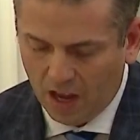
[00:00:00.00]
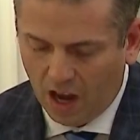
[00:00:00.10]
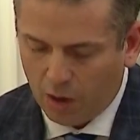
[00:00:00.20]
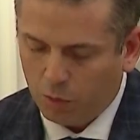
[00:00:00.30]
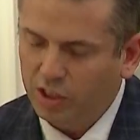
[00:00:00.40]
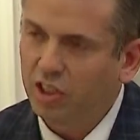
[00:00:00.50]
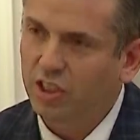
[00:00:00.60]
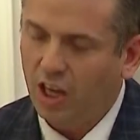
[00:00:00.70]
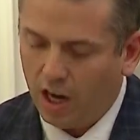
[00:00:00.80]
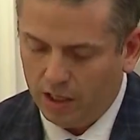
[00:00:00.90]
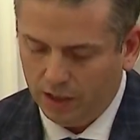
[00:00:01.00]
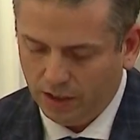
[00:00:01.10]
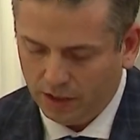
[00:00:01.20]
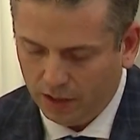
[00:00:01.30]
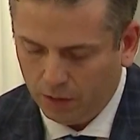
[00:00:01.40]
I worked
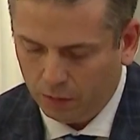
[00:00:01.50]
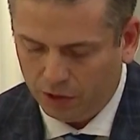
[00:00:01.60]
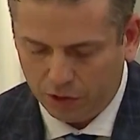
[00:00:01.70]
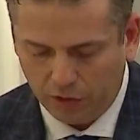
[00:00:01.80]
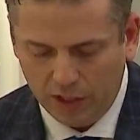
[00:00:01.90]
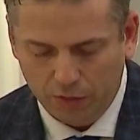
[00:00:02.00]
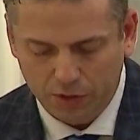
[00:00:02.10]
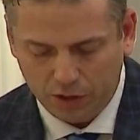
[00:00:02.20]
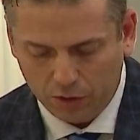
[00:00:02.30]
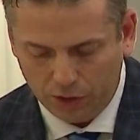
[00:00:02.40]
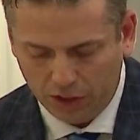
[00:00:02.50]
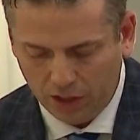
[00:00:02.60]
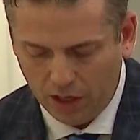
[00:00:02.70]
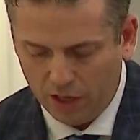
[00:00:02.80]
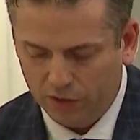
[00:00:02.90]
tirelessly with Screen Nova
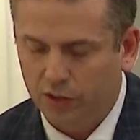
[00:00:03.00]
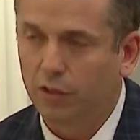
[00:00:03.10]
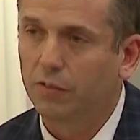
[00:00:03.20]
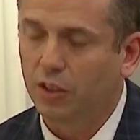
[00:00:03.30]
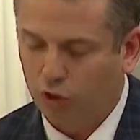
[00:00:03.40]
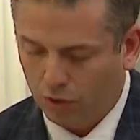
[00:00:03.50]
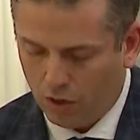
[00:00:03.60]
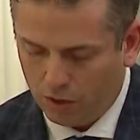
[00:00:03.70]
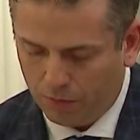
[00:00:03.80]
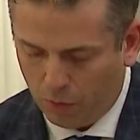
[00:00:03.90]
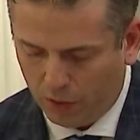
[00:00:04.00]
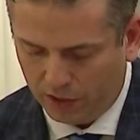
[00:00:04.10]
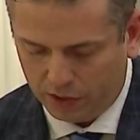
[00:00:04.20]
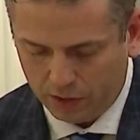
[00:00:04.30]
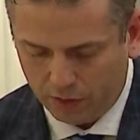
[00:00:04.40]
Scotia and served a strong
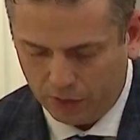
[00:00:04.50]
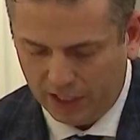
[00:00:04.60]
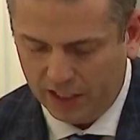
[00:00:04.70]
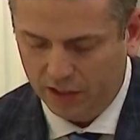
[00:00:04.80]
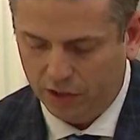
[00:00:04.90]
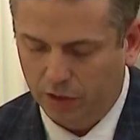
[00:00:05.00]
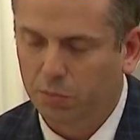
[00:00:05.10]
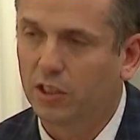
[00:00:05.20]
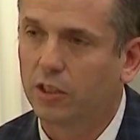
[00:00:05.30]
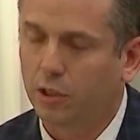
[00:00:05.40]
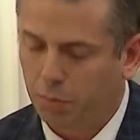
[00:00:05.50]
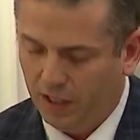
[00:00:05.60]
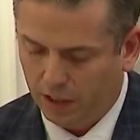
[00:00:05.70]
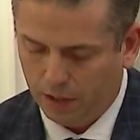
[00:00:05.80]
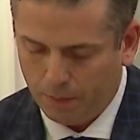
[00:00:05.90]
voice for the industry, Mr.
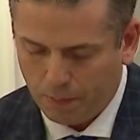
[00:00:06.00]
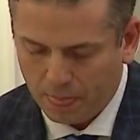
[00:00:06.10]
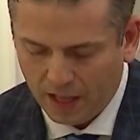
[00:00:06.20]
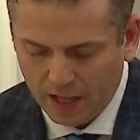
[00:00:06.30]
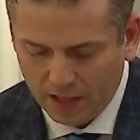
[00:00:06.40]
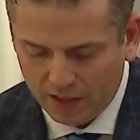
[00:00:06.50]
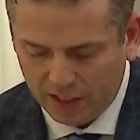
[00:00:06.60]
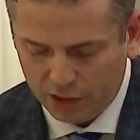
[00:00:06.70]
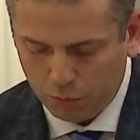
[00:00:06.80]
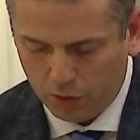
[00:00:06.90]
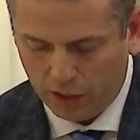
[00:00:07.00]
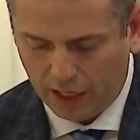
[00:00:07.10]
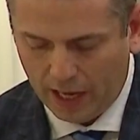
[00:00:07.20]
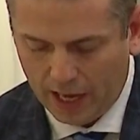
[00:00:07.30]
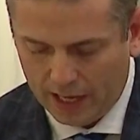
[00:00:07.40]
Speaker. This
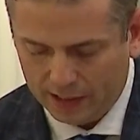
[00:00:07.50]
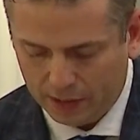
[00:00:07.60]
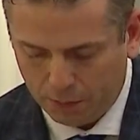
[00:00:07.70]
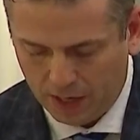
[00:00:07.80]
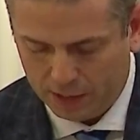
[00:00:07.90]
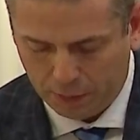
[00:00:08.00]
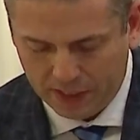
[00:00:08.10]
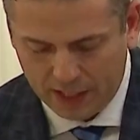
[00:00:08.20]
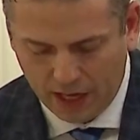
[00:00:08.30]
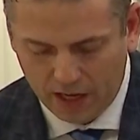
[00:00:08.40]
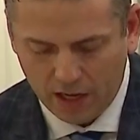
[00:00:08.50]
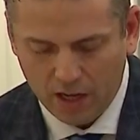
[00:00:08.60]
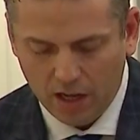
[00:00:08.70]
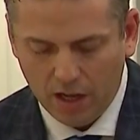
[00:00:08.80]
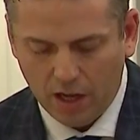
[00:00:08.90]
work has been done
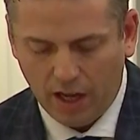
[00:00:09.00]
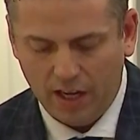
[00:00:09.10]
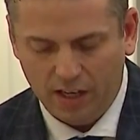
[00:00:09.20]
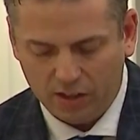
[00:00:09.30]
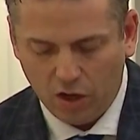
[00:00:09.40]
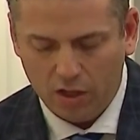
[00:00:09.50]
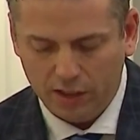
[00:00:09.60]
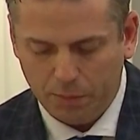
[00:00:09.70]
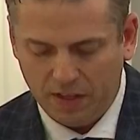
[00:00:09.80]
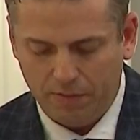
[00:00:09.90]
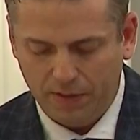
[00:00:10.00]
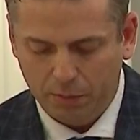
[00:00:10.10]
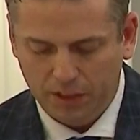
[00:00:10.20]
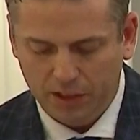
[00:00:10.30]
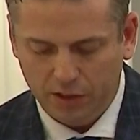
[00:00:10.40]
and acknowledged by the
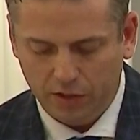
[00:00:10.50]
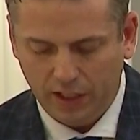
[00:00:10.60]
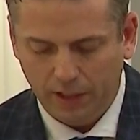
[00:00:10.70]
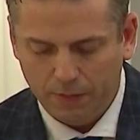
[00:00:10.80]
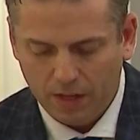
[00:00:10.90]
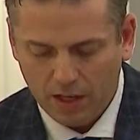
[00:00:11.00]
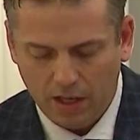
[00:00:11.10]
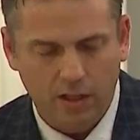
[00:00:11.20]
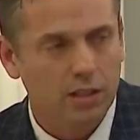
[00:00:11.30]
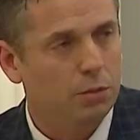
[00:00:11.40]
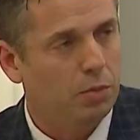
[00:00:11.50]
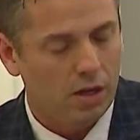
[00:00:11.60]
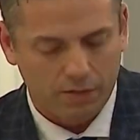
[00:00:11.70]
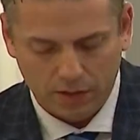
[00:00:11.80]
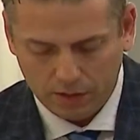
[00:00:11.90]
film industry in this
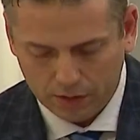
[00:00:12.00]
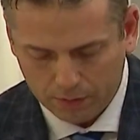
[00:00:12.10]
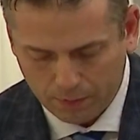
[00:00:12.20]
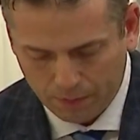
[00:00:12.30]
province.